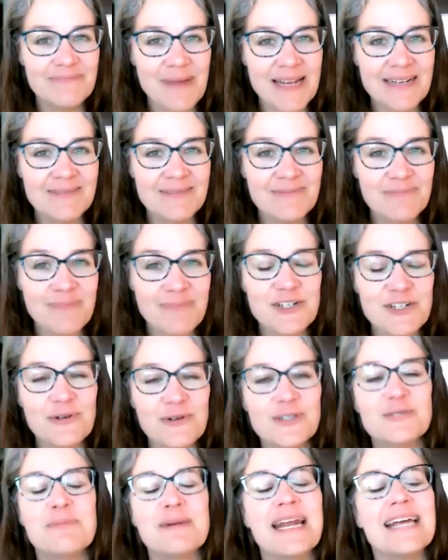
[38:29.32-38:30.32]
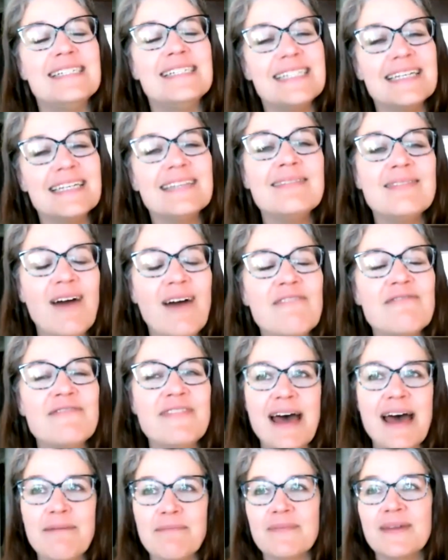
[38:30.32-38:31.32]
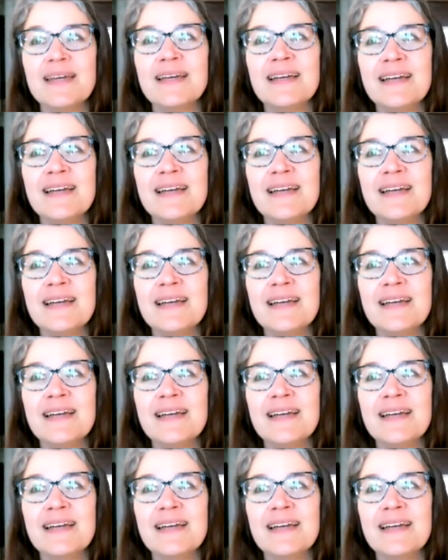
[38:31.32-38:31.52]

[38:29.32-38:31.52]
been been told. But I did love that